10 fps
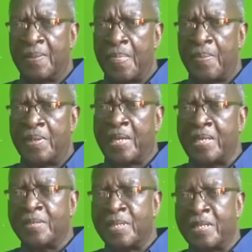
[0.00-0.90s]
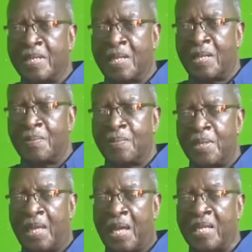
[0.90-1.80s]
And I think,
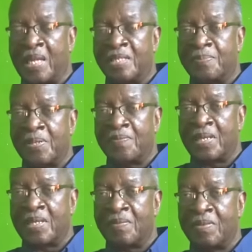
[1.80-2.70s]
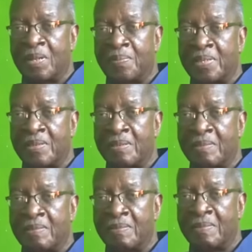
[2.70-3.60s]
I can't speak to the leader of the opposition,
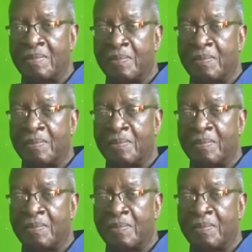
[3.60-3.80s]
but I